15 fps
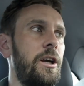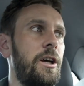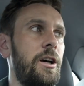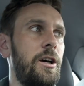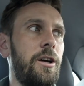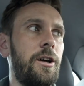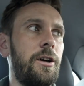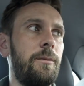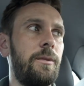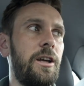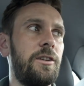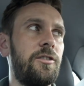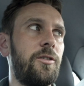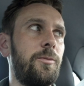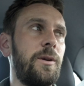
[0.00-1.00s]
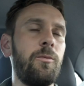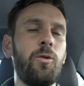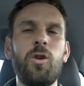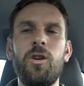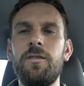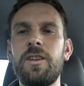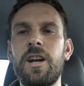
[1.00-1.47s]
and to be
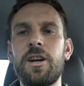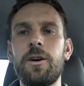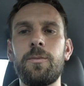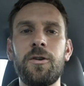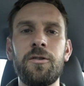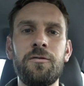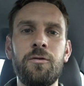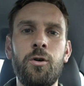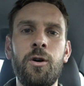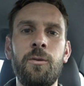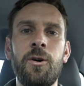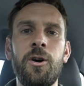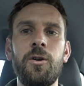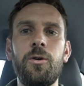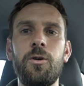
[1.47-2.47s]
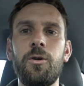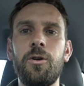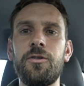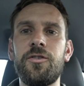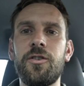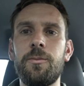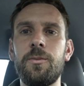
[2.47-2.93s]
more of like a performer or
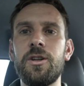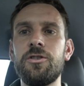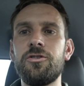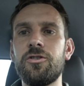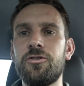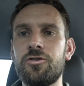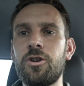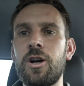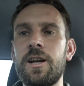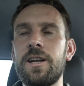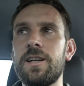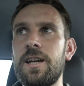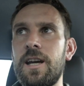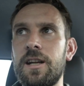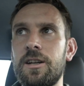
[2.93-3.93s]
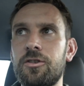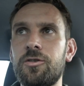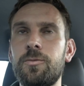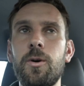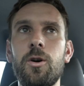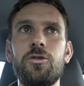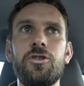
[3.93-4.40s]
somebody just trying to gain
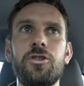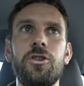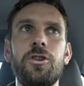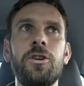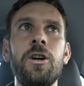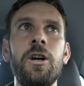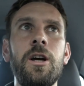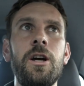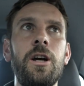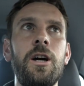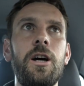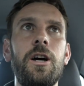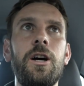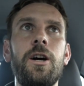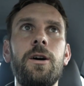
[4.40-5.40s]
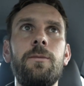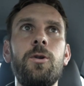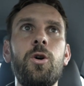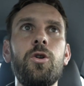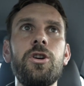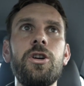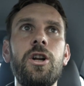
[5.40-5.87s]
exposure,
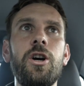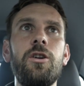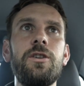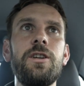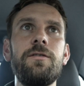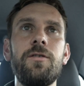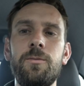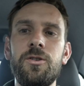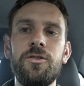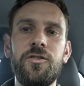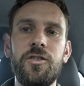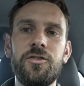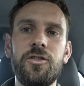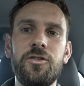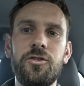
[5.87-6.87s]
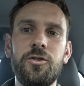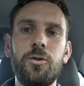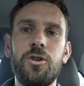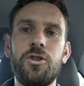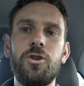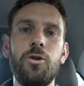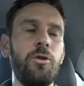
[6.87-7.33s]
or even musicians who
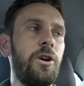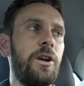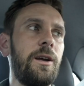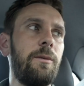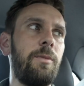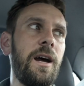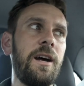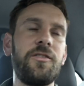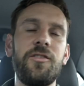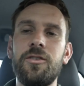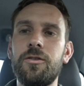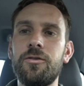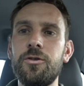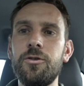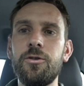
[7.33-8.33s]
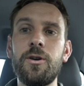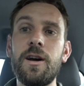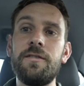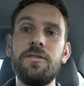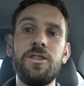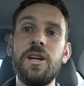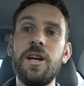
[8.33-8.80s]
are touring and passing through who
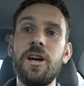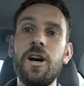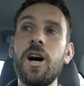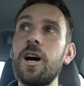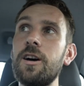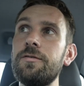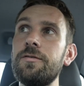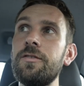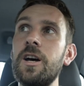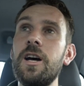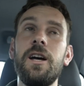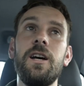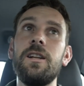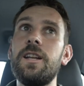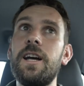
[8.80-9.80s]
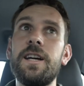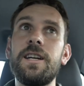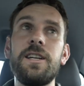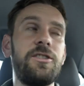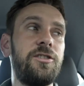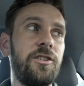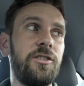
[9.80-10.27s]
have a day off, like
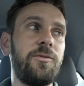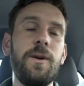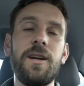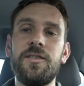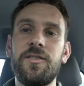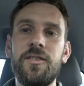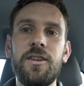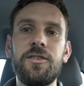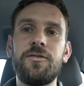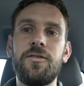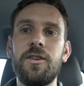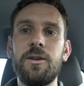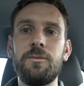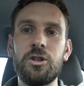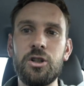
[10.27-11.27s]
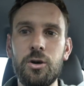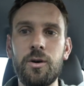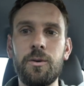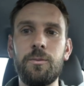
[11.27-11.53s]
it just makes sense for them to go